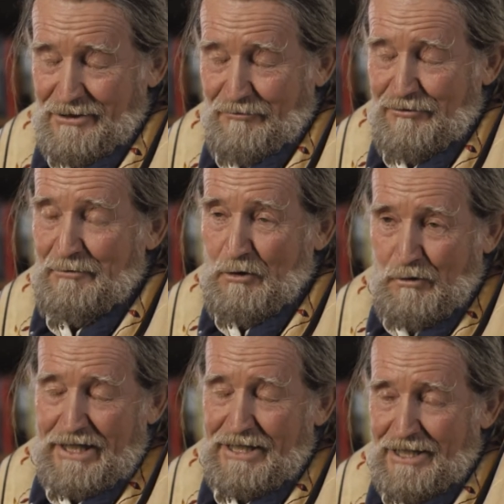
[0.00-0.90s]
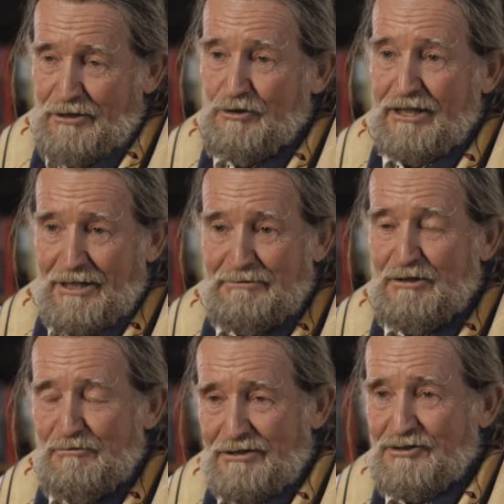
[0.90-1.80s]
from a white guy who claims he
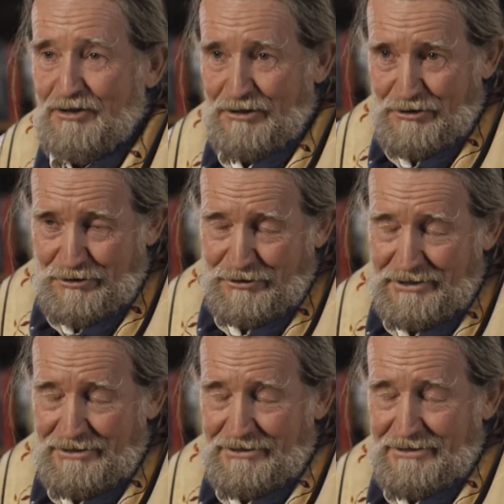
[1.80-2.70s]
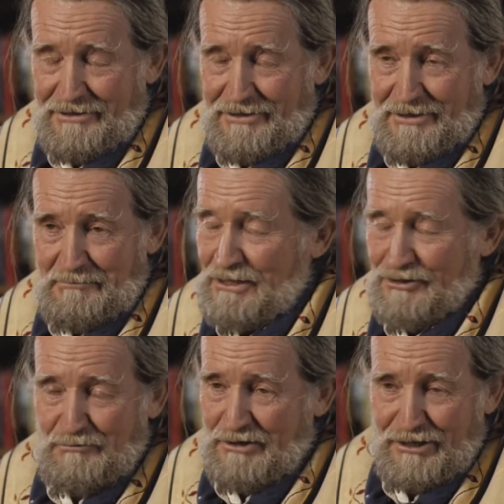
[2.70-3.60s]
wants to learn, but
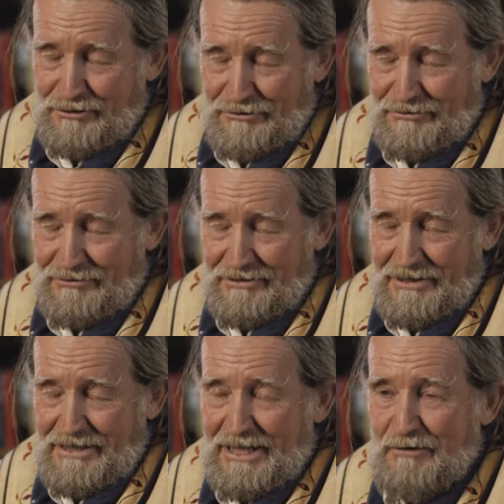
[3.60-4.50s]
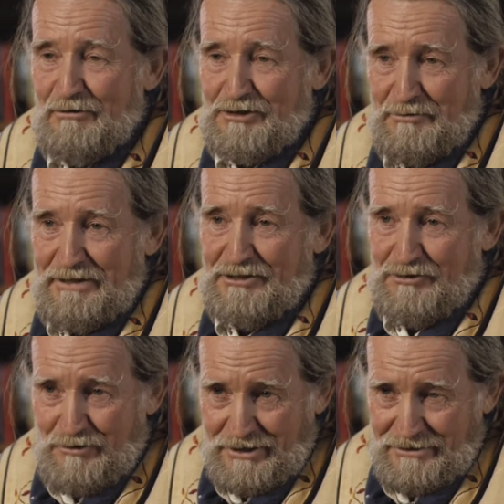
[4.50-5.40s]
doesn't want to learn. He wants to be
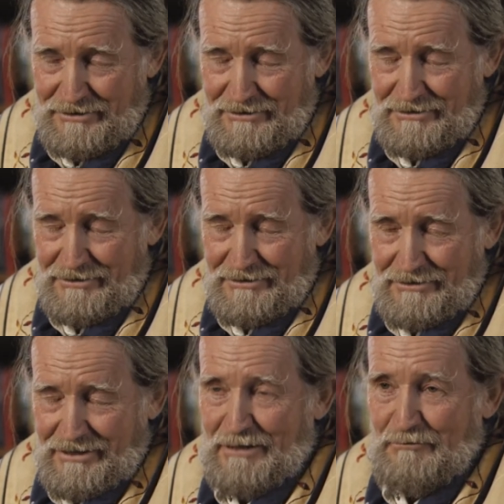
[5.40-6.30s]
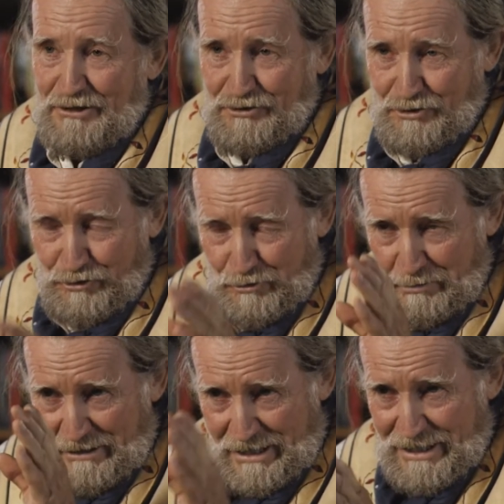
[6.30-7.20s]
instructed. And he wants the
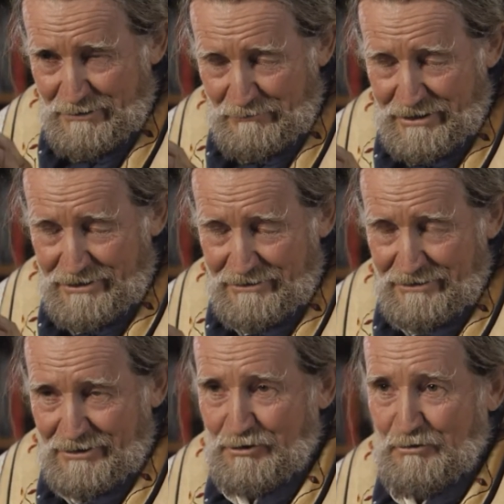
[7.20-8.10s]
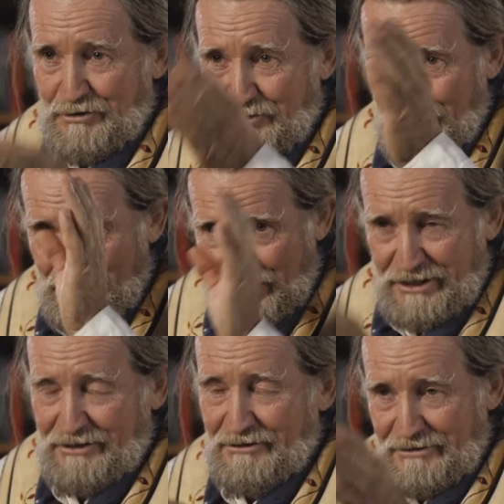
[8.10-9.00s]
super highway towards the
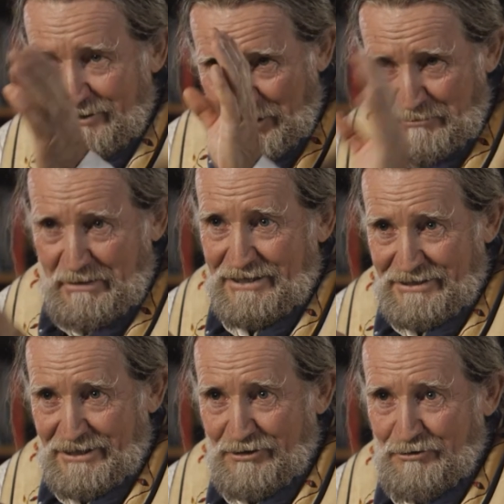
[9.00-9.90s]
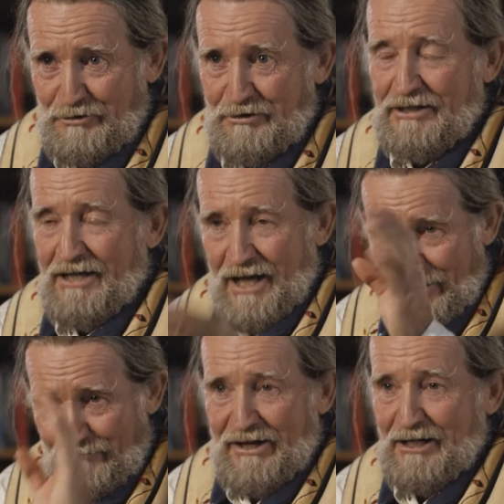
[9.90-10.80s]
skill and the capacity to do it
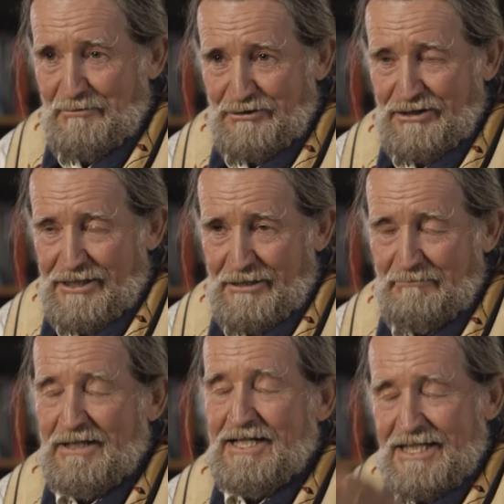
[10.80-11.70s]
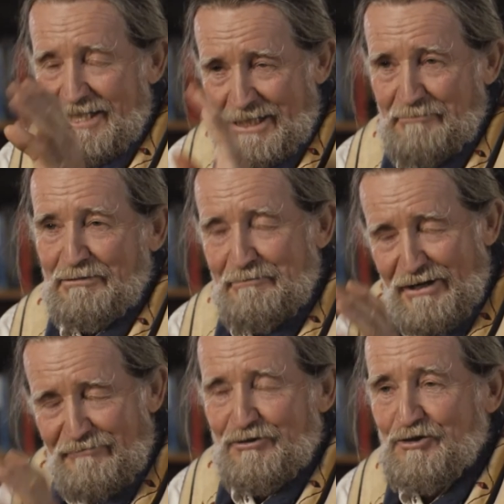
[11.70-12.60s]
available to him simply
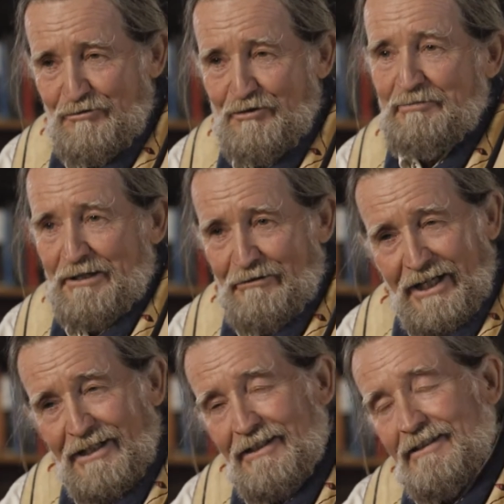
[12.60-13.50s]
by virtue of appearing.